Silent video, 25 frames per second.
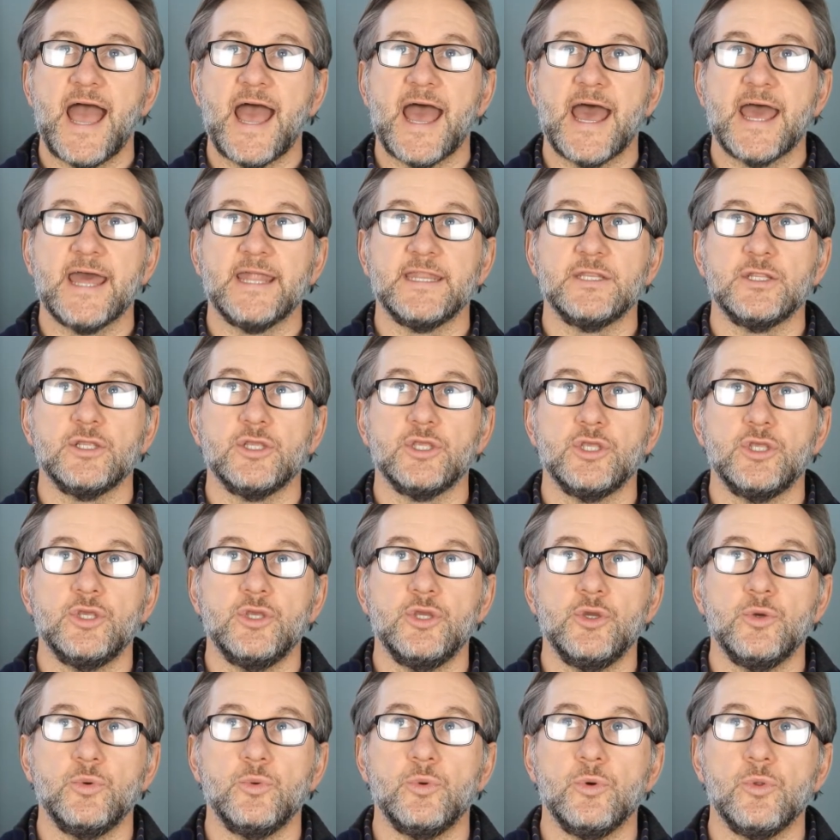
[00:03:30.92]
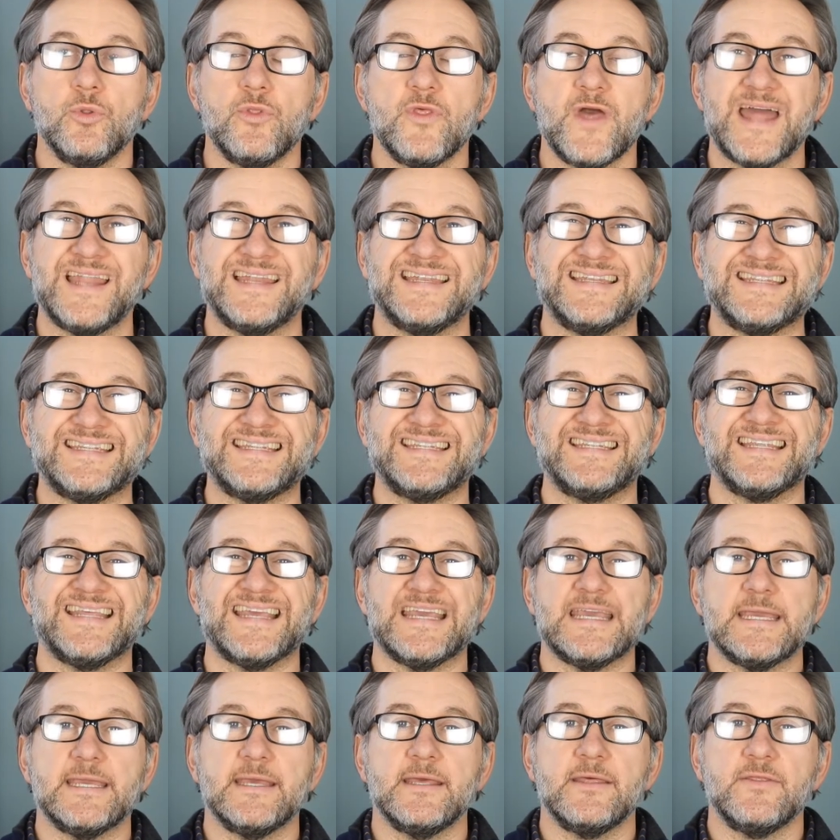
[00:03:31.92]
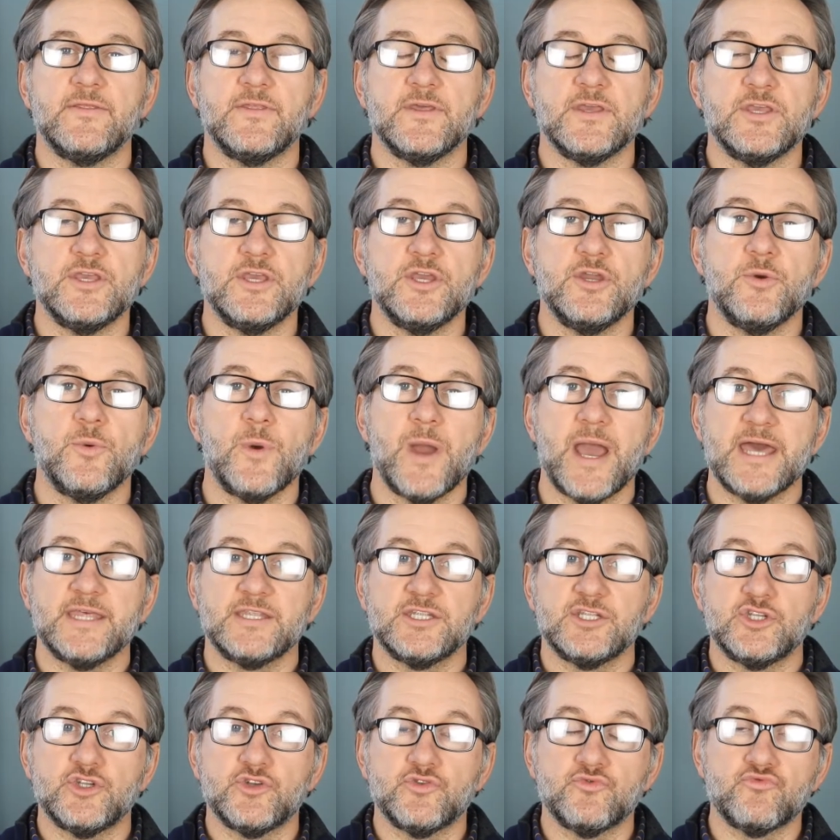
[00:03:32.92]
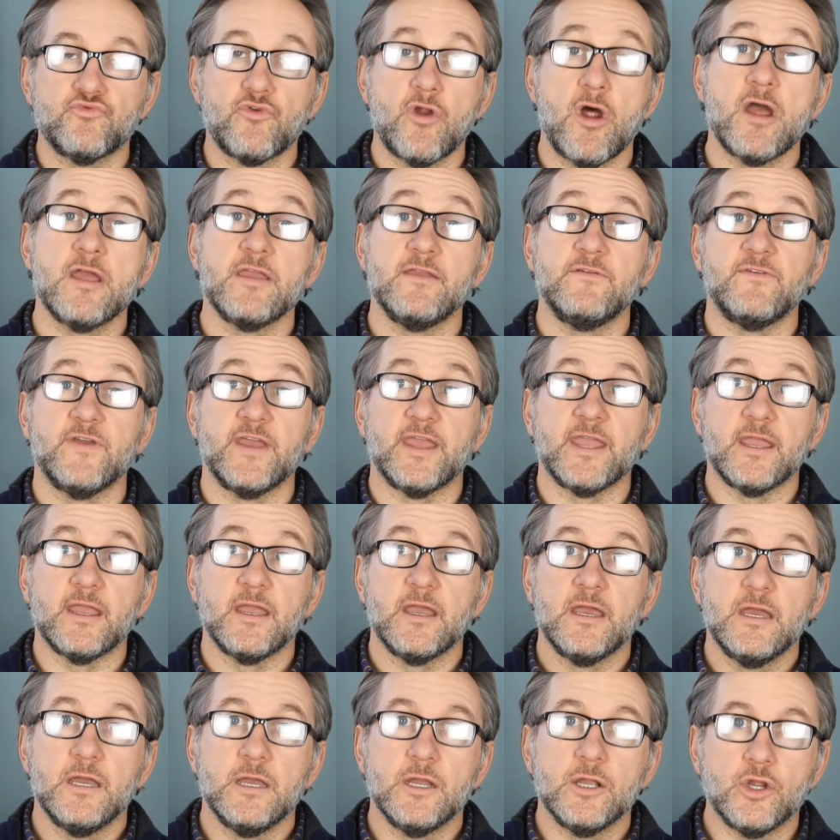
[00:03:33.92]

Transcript: And you will then see the US driving